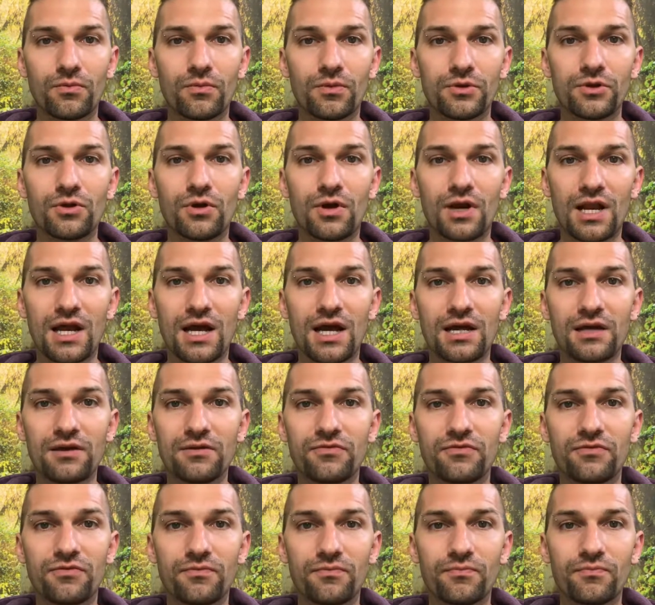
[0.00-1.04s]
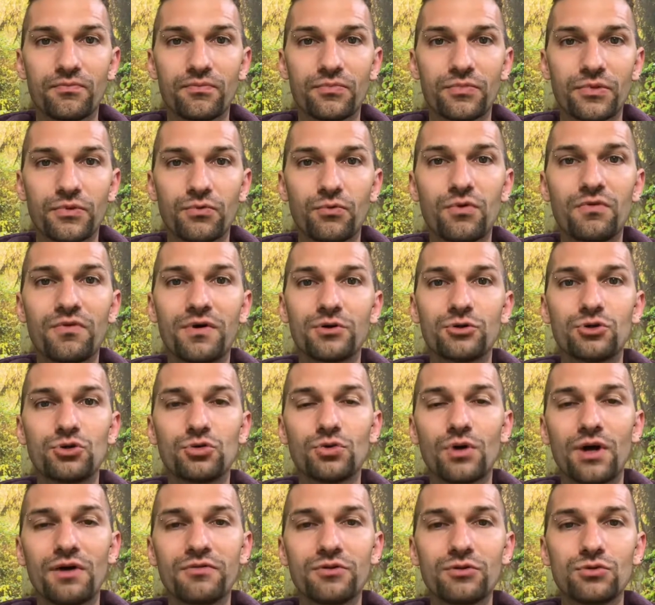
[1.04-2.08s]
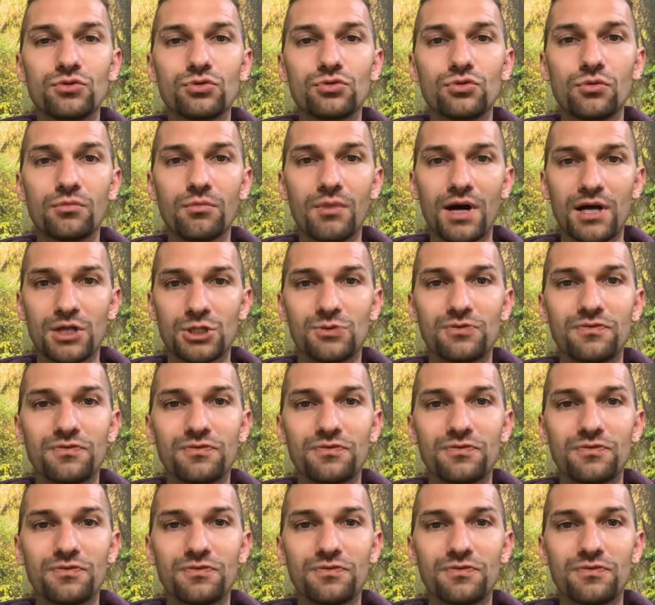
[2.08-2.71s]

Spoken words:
your life without you having to do much,